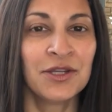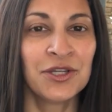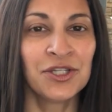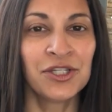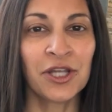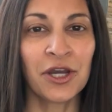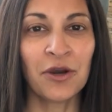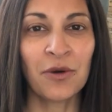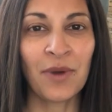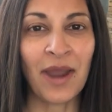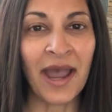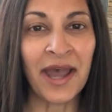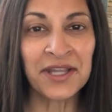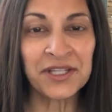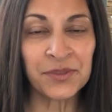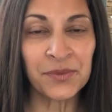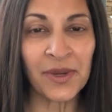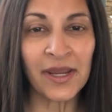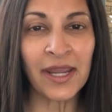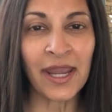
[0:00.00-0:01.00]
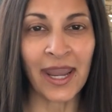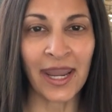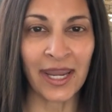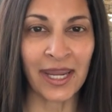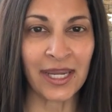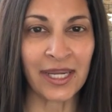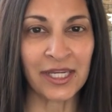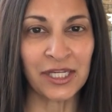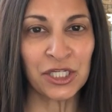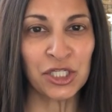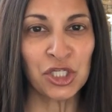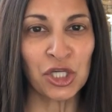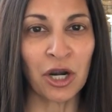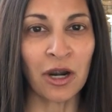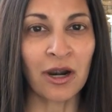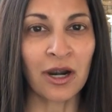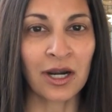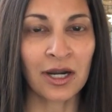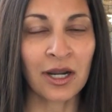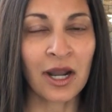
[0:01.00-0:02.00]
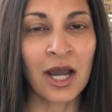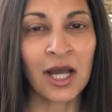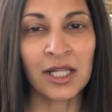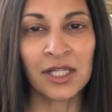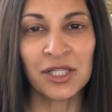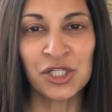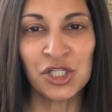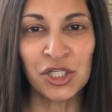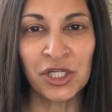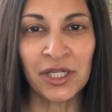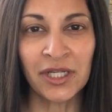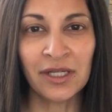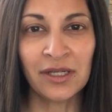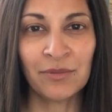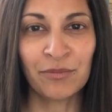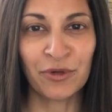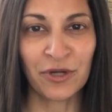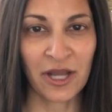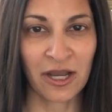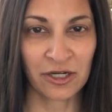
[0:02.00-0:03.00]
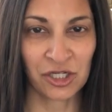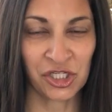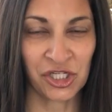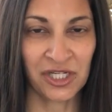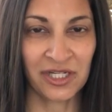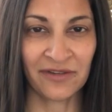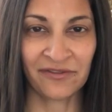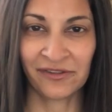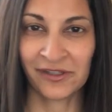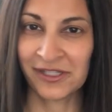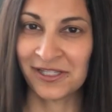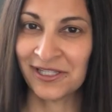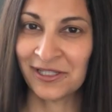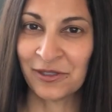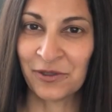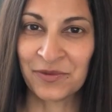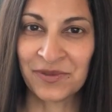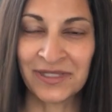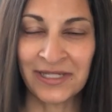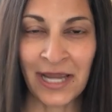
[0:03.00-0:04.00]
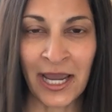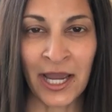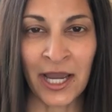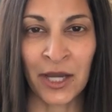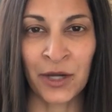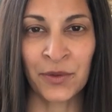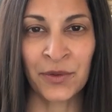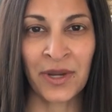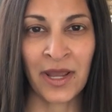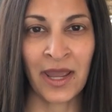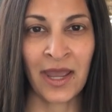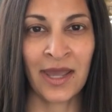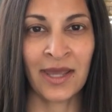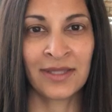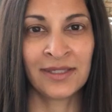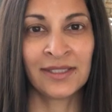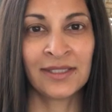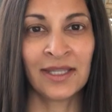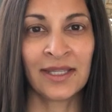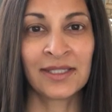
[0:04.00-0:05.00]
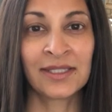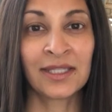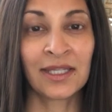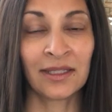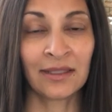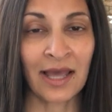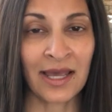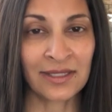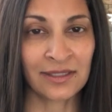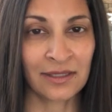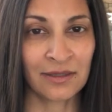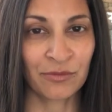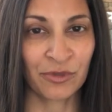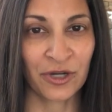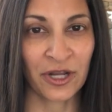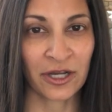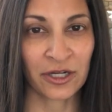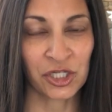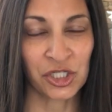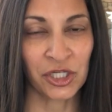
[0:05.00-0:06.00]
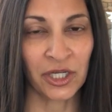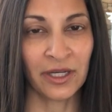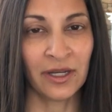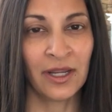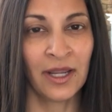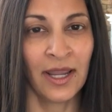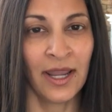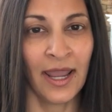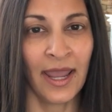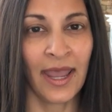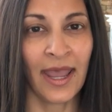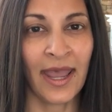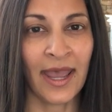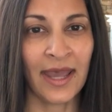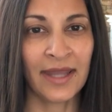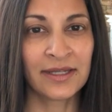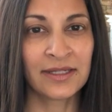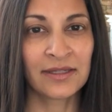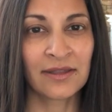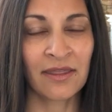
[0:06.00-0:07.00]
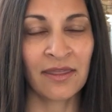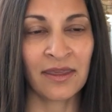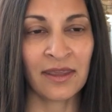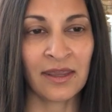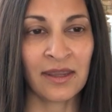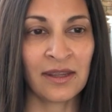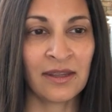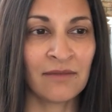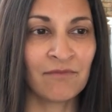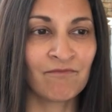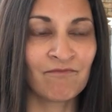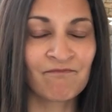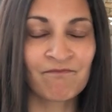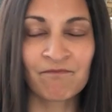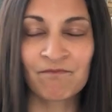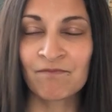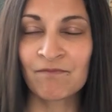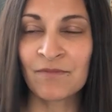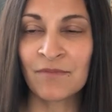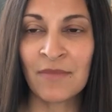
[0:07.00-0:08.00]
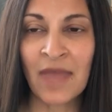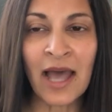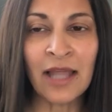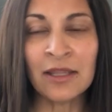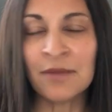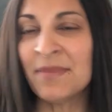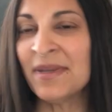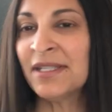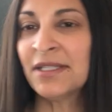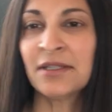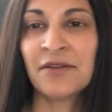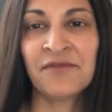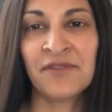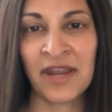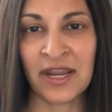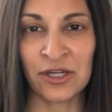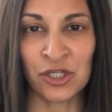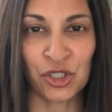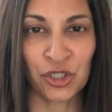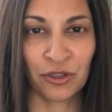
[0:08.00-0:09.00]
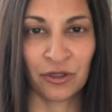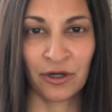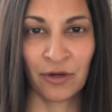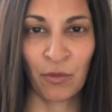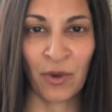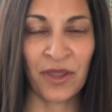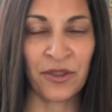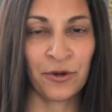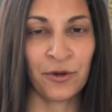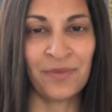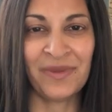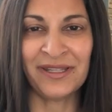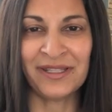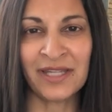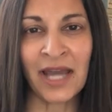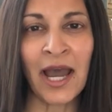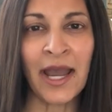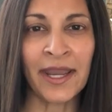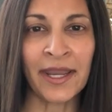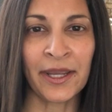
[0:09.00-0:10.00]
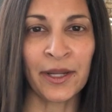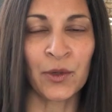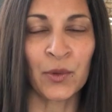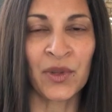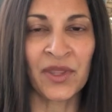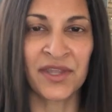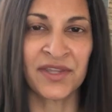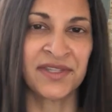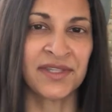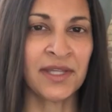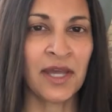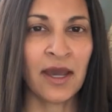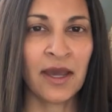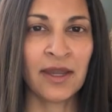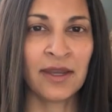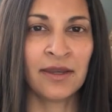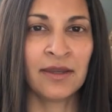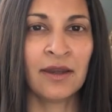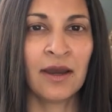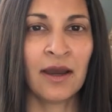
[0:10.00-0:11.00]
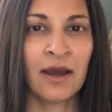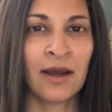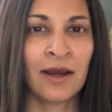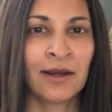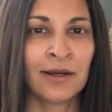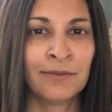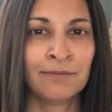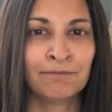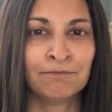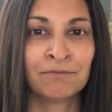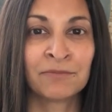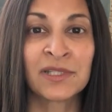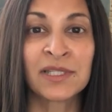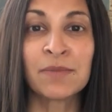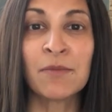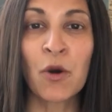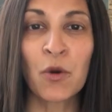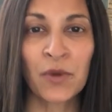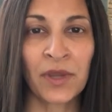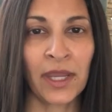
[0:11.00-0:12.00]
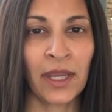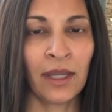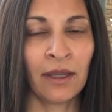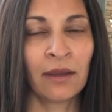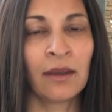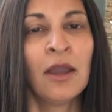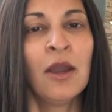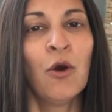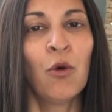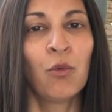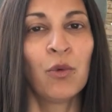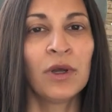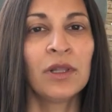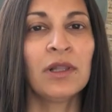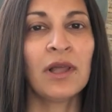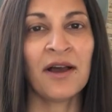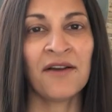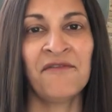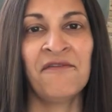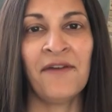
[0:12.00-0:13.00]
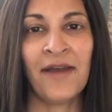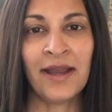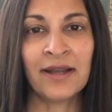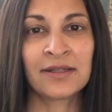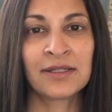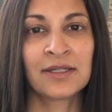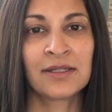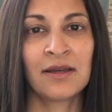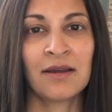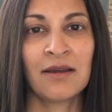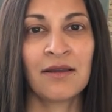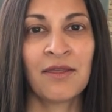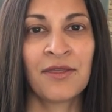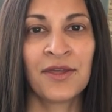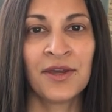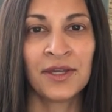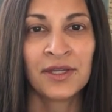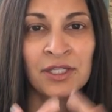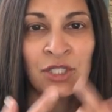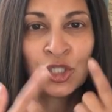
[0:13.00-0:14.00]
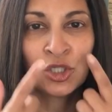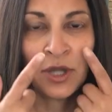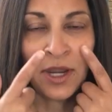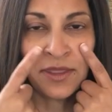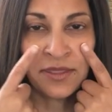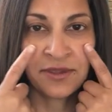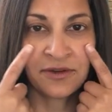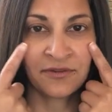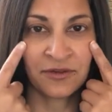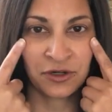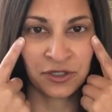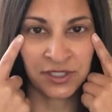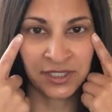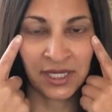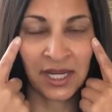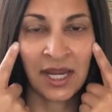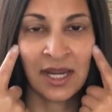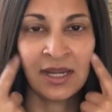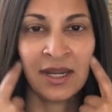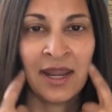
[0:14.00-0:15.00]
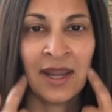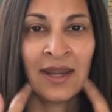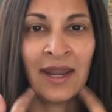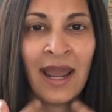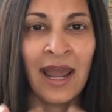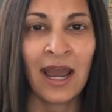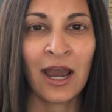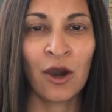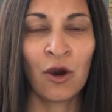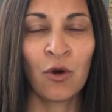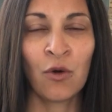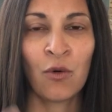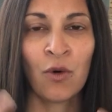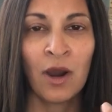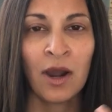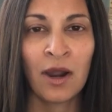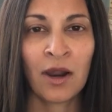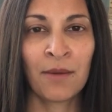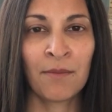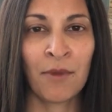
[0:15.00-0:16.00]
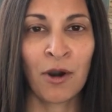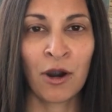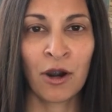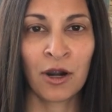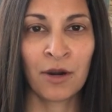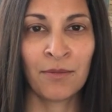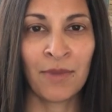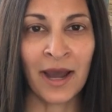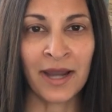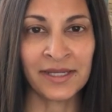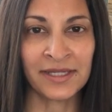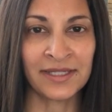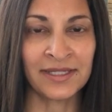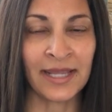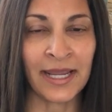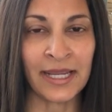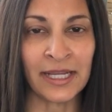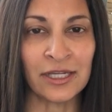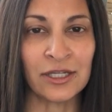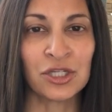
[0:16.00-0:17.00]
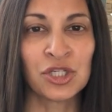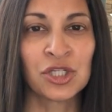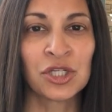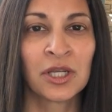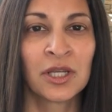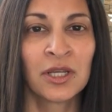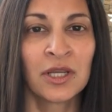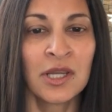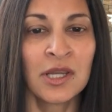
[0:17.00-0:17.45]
So as we age, our collagen production definitely slows down, as does the elastin production. And the elements of nature, whether it be diet or the sun, smoking, will affect the strength of our skin and how our bodies age.